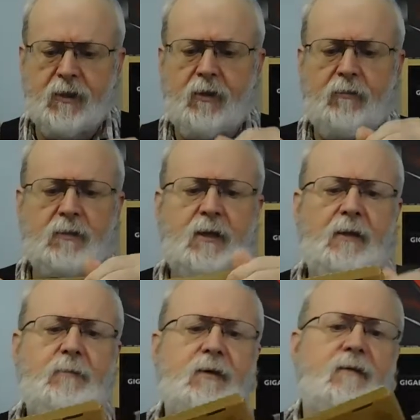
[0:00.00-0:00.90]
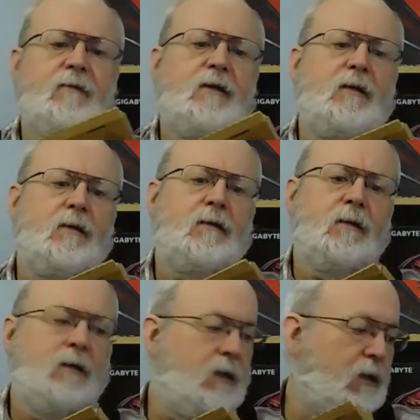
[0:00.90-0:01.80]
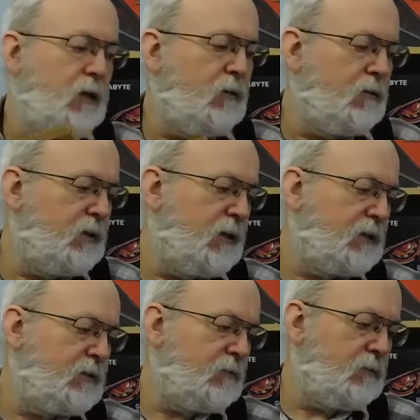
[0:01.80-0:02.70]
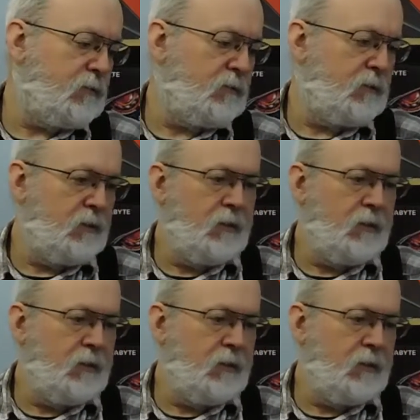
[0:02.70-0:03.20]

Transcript: Oh, it came out of here. Oh yeah, because I ordered,